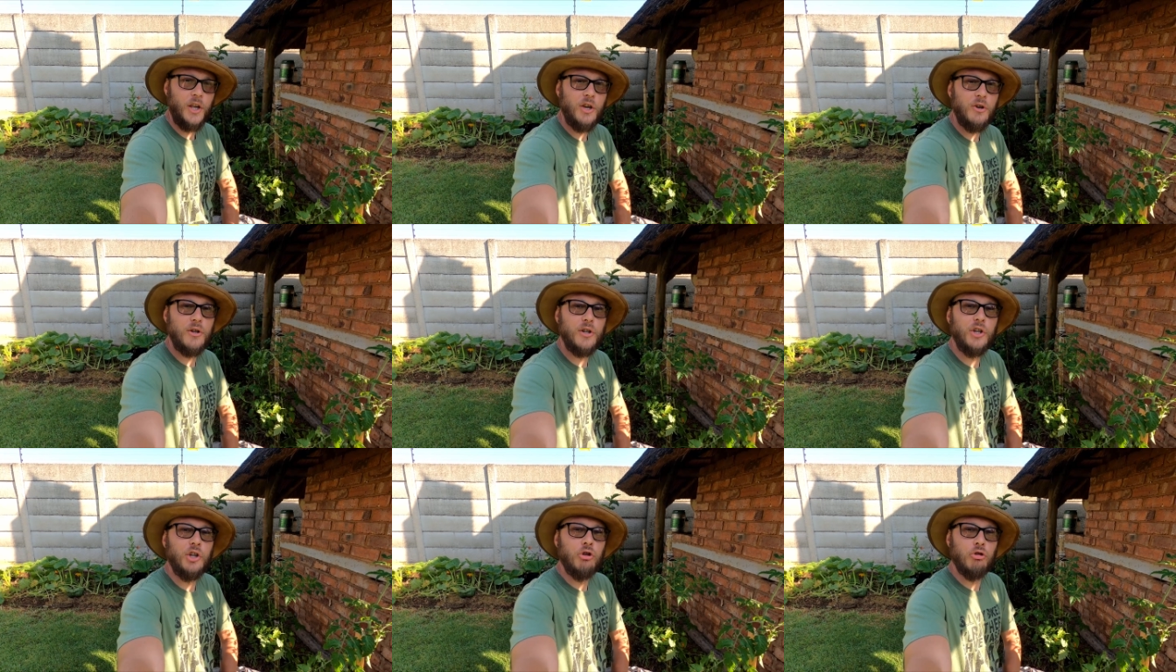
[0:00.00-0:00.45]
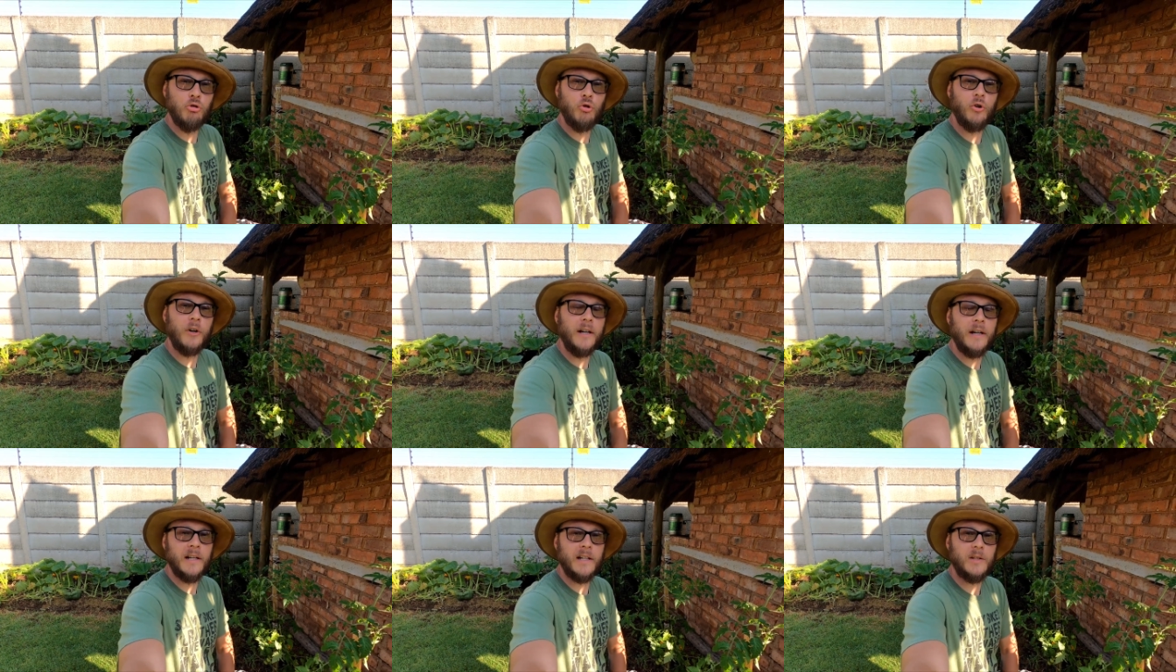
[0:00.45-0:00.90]
Are you a new
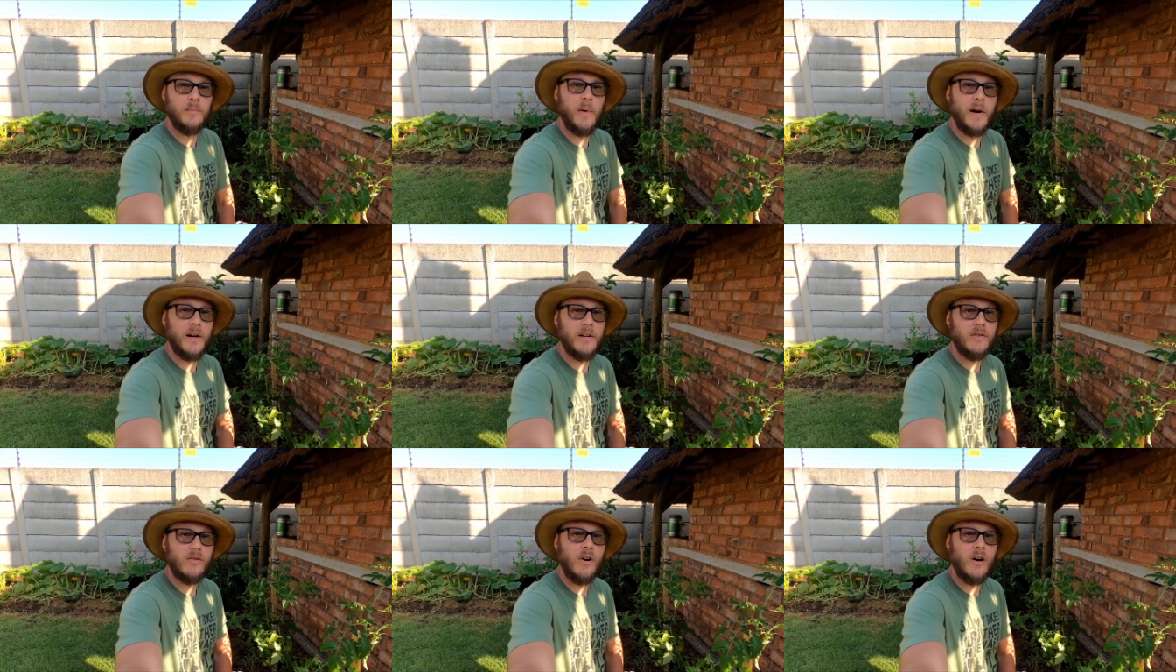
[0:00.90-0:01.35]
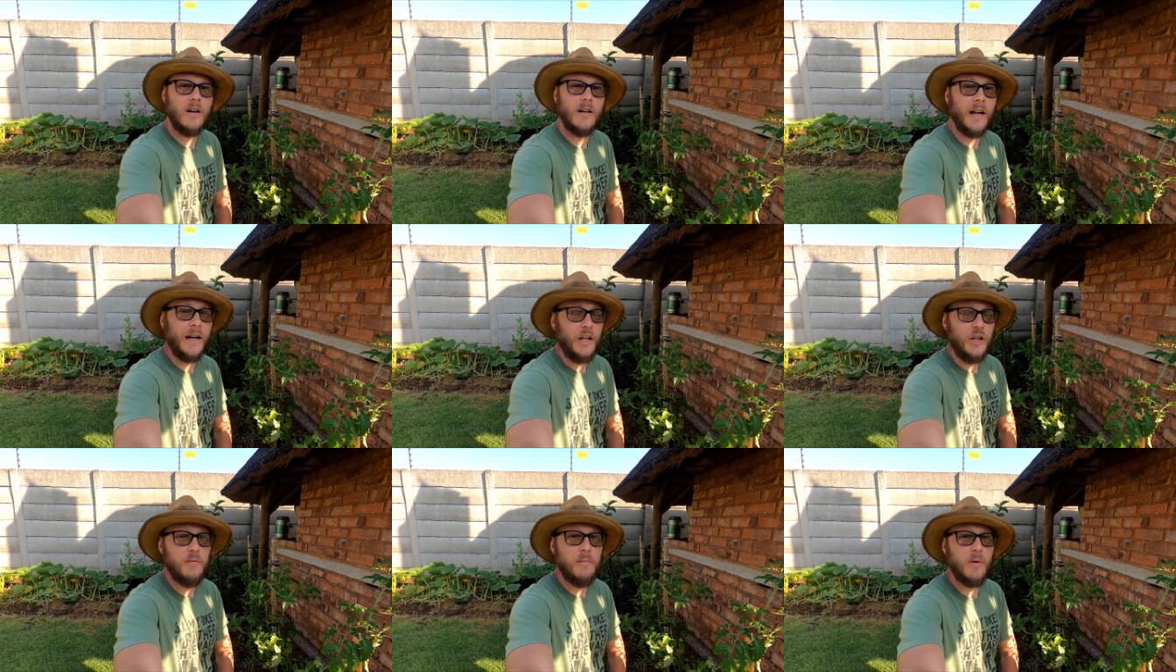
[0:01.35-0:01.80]
or inexperienced
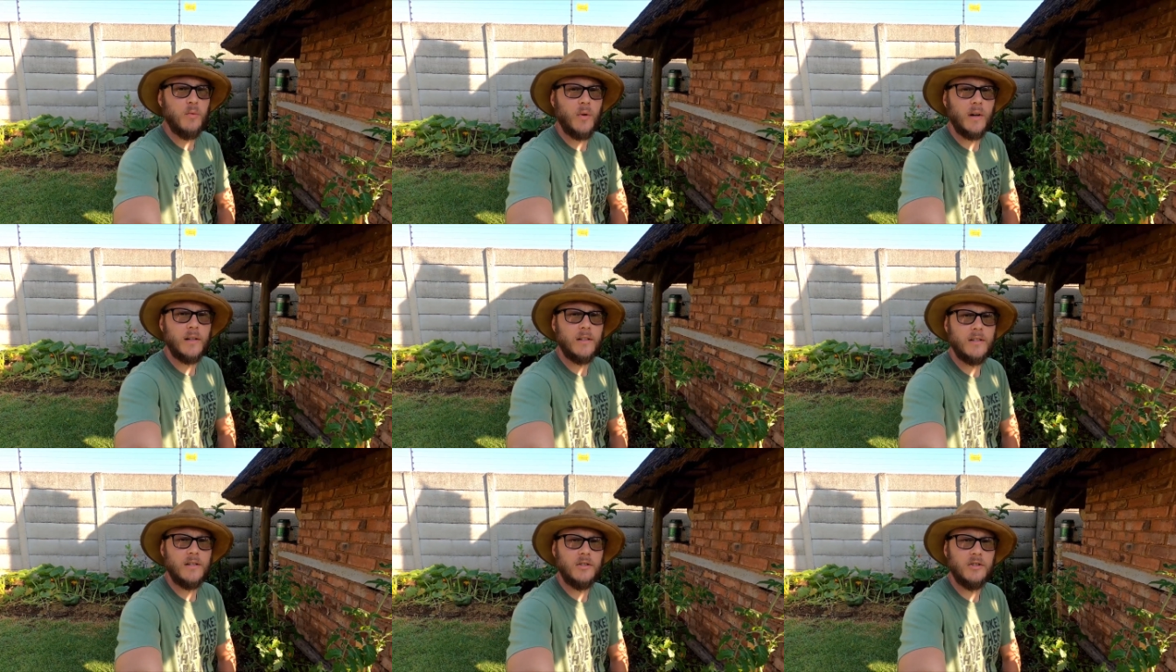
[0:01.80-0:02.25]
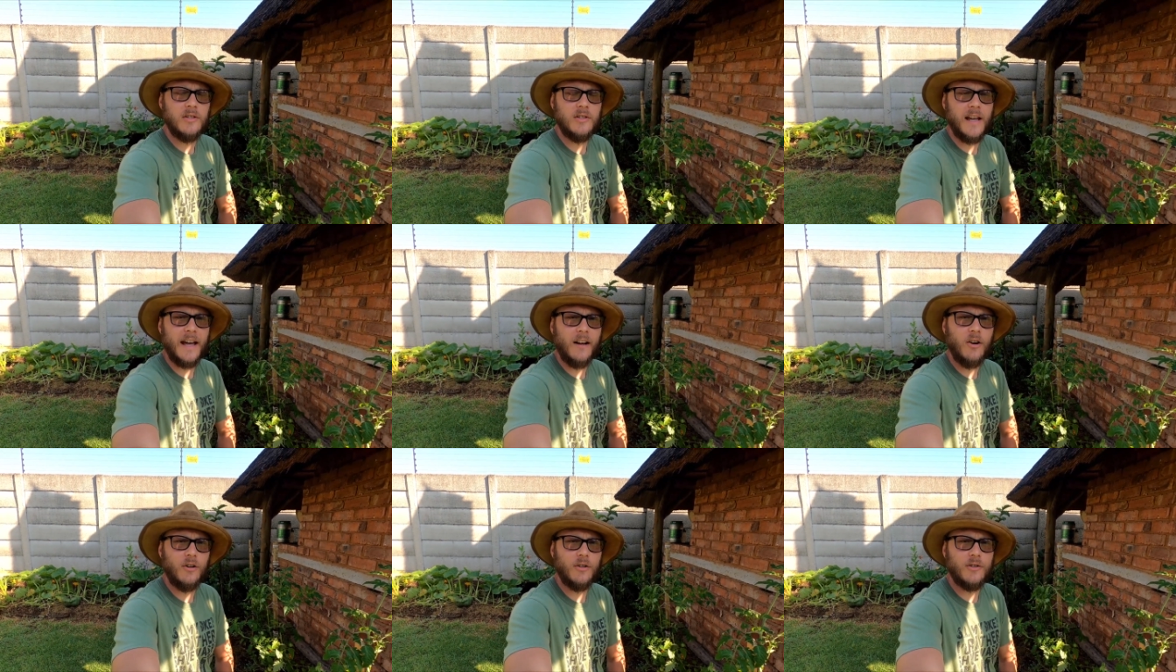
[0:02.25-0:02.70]
gardener and you've been wanting to
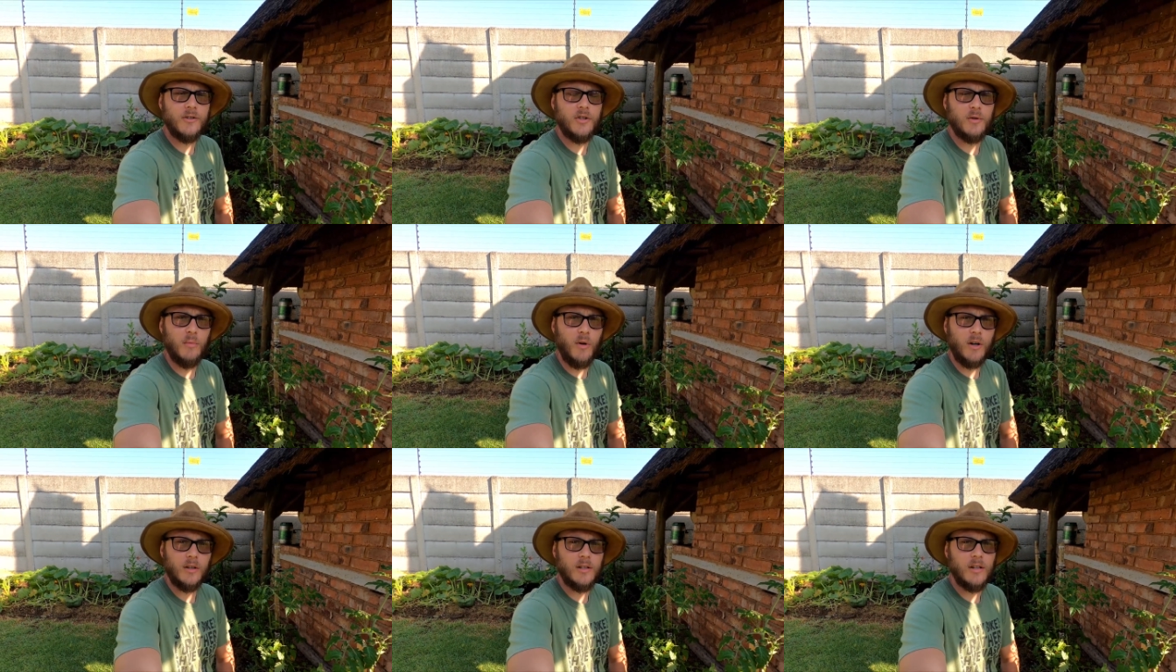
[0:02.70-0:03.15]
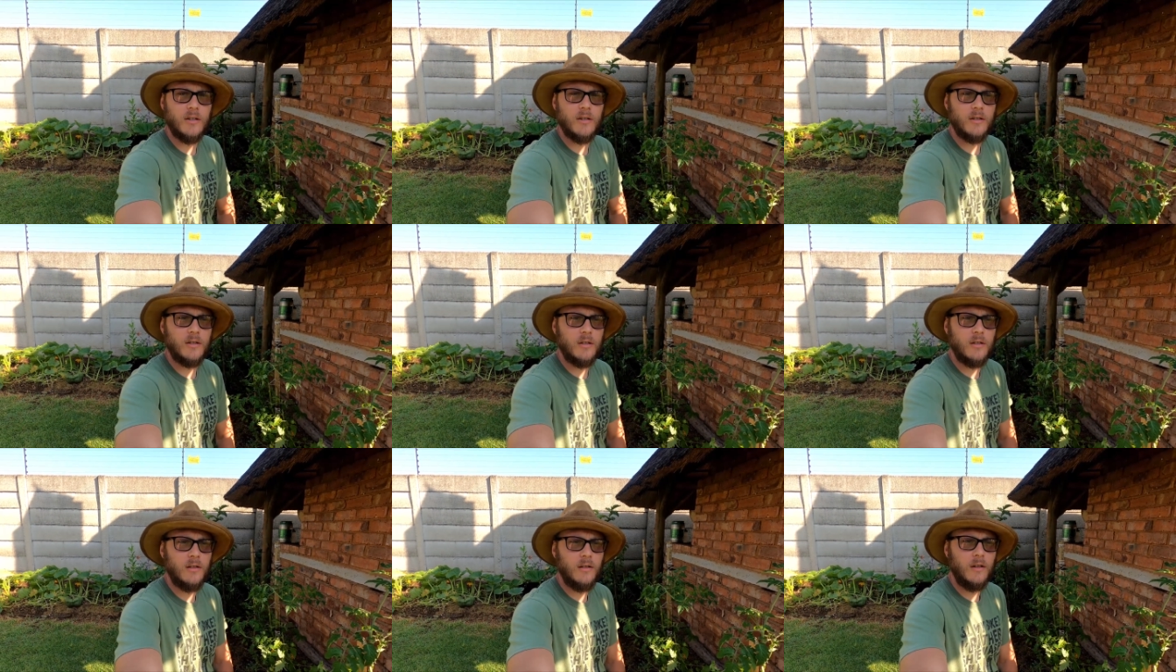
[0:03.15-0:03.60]
take on
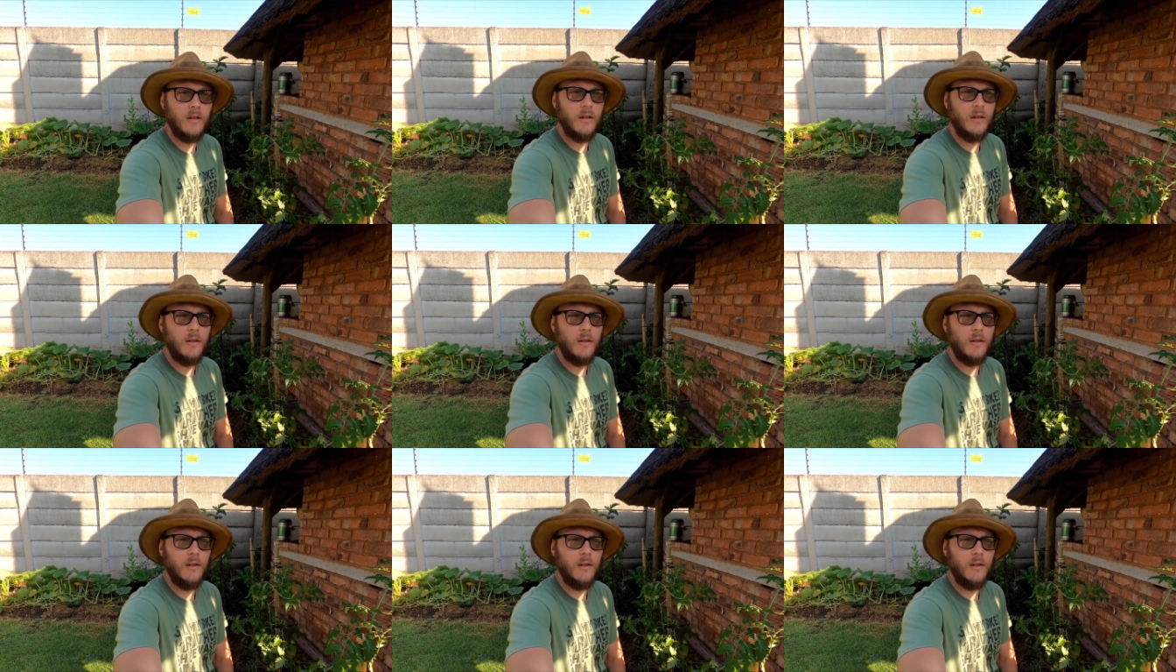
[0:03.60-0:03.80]
tomatoes?